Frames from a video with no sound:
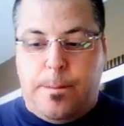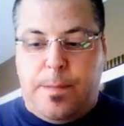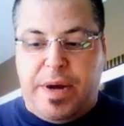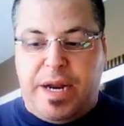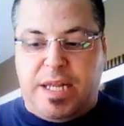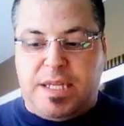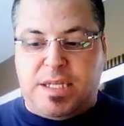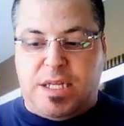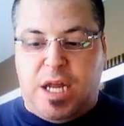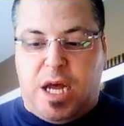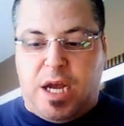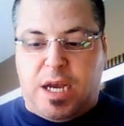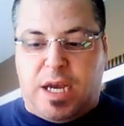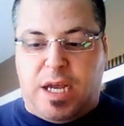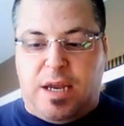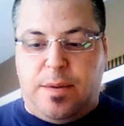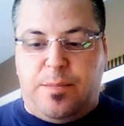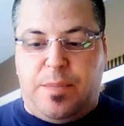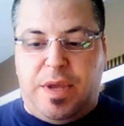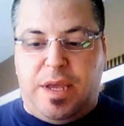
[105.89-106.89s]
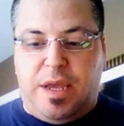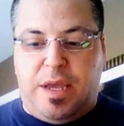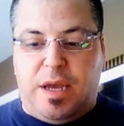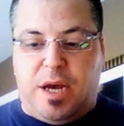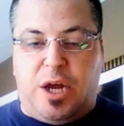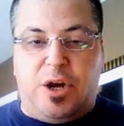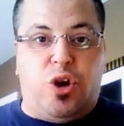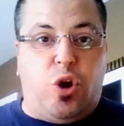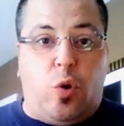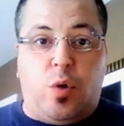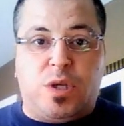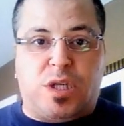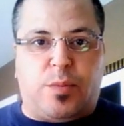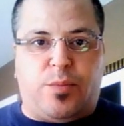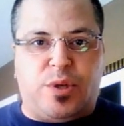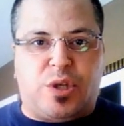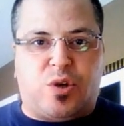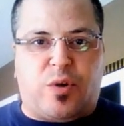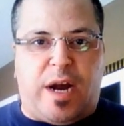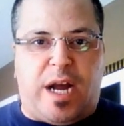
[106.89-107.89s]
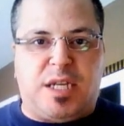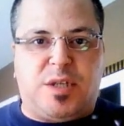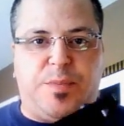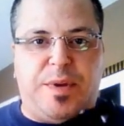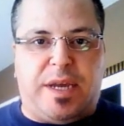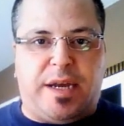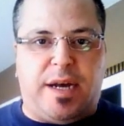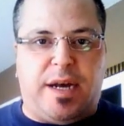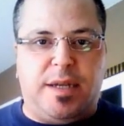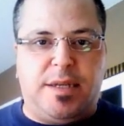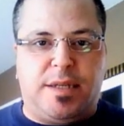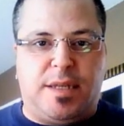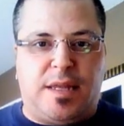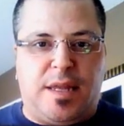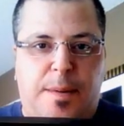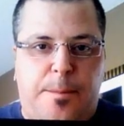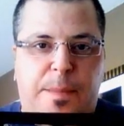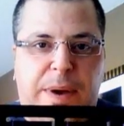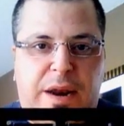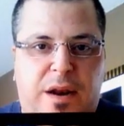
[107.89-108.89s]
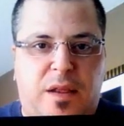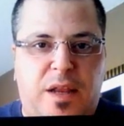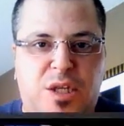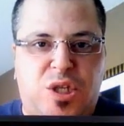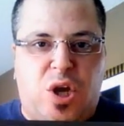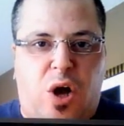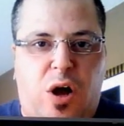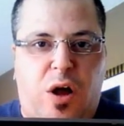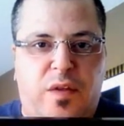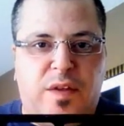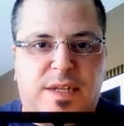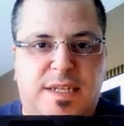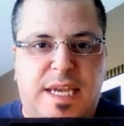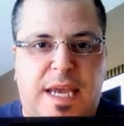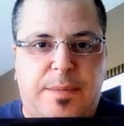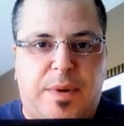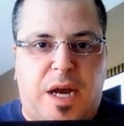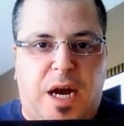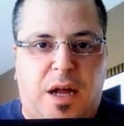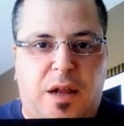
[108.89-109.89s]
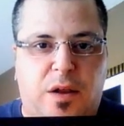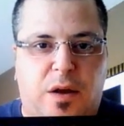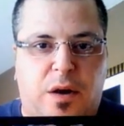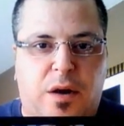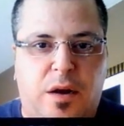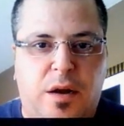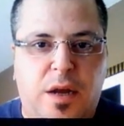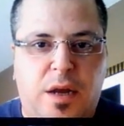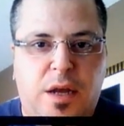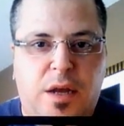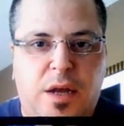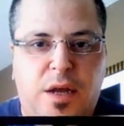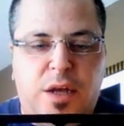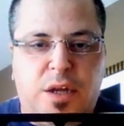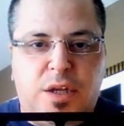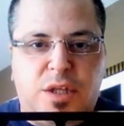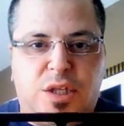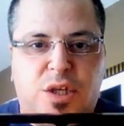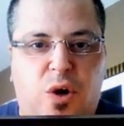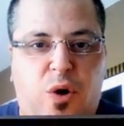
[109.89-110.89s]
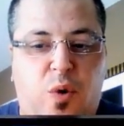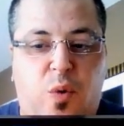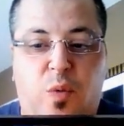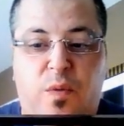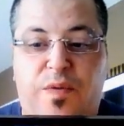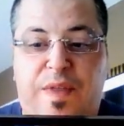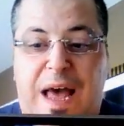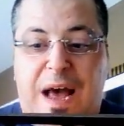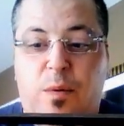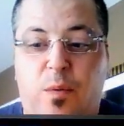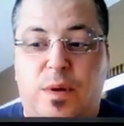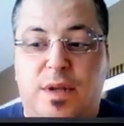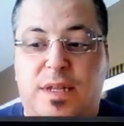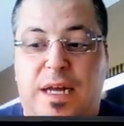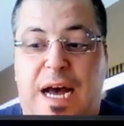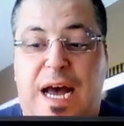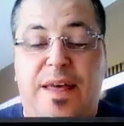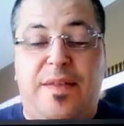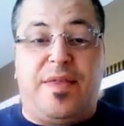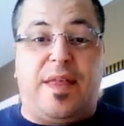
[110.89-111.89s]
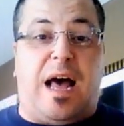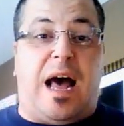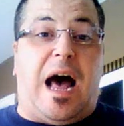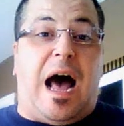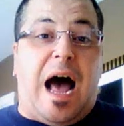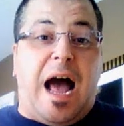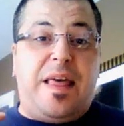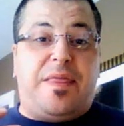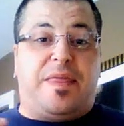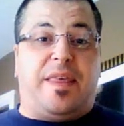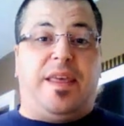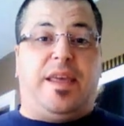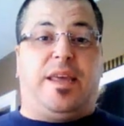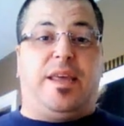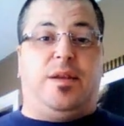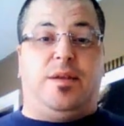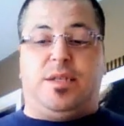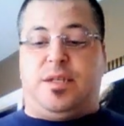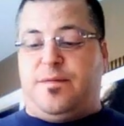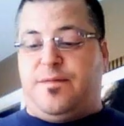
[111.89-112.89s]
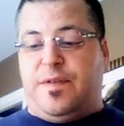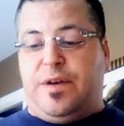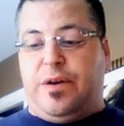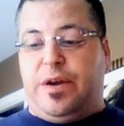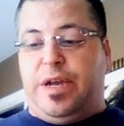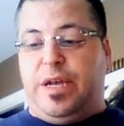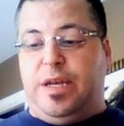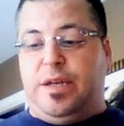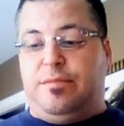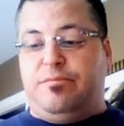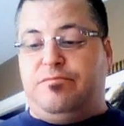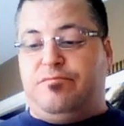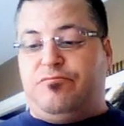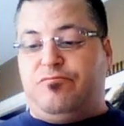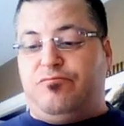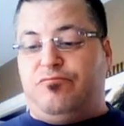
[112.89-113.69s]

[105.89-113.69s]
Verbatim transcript: but it's not going to be a noticeable scratch because the metal is all the same color so that was I I think is a very